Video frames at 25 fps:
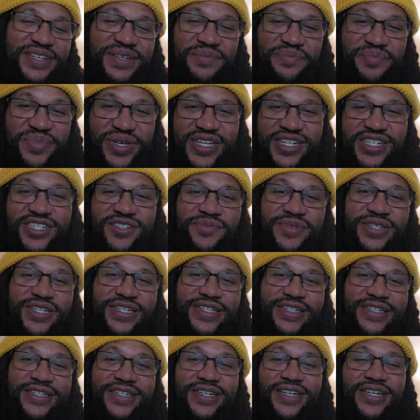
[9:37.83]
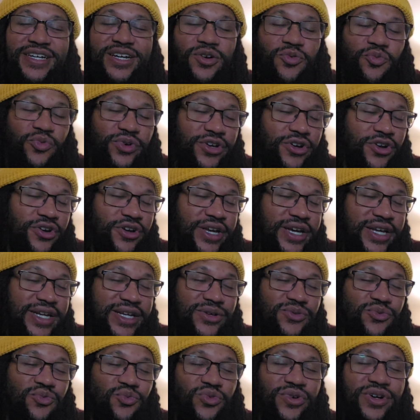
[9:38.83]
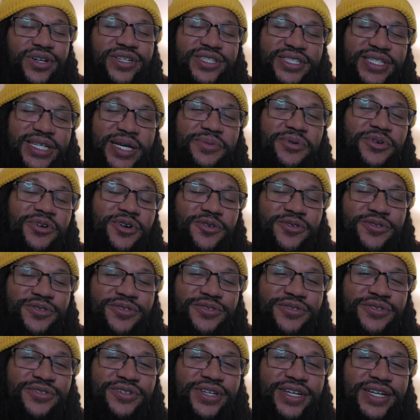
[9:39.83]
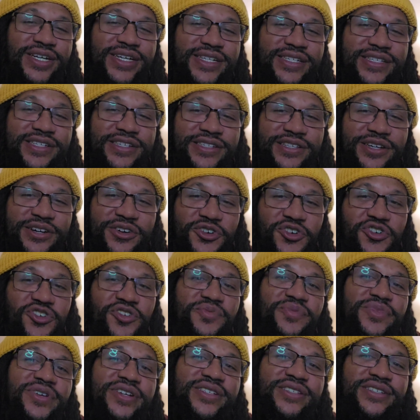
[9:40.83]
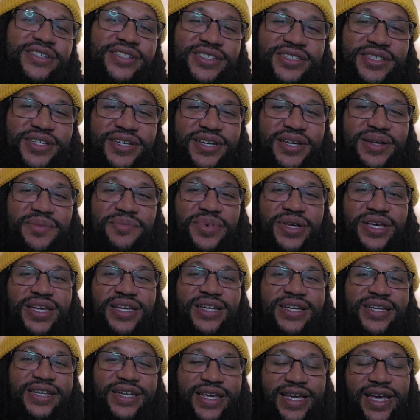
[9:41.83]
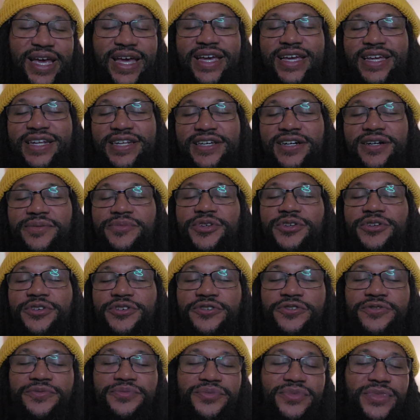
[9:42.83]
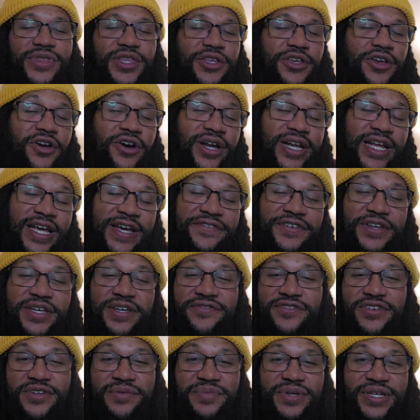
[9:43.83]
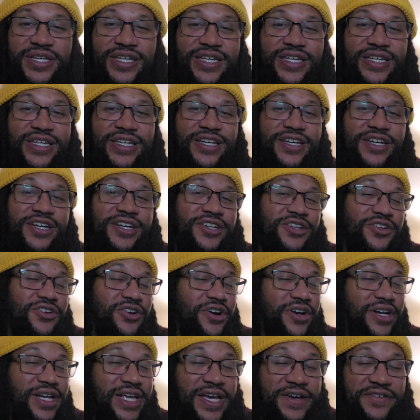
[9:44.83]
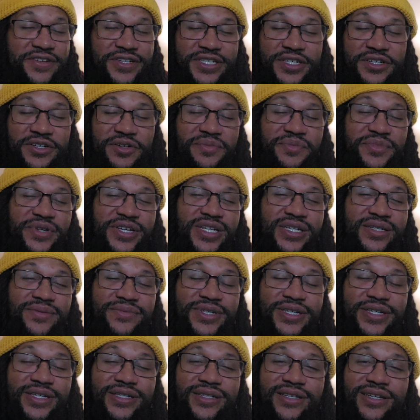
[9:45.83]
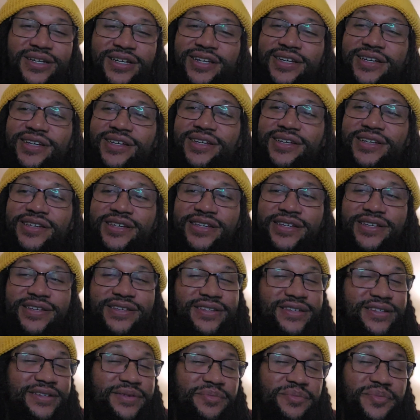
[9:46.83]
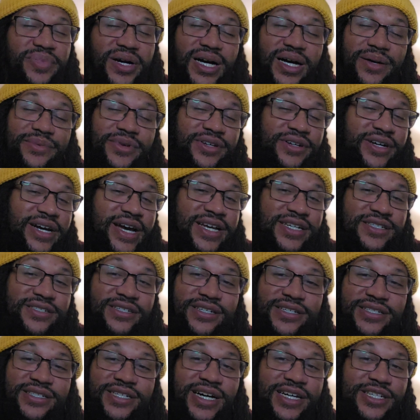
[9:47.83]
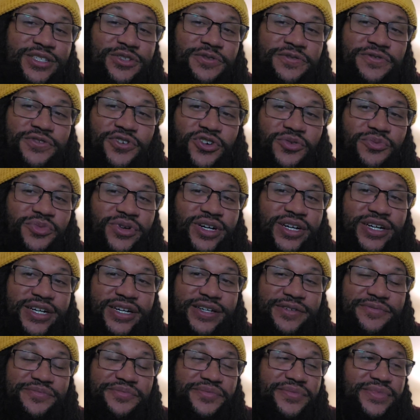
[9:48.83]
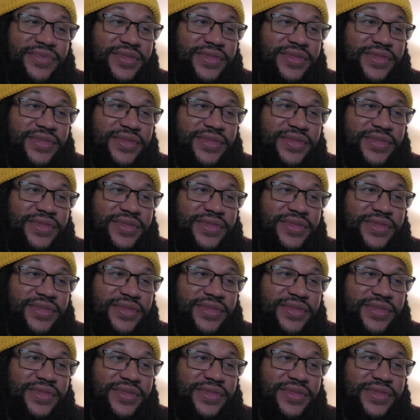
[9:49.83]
Benjamin. We are getting one step closer to the Hurt Business being in the AEW. You already have MVP, you already have Shelton Benjamin. Bobby Lashley is not too far behind.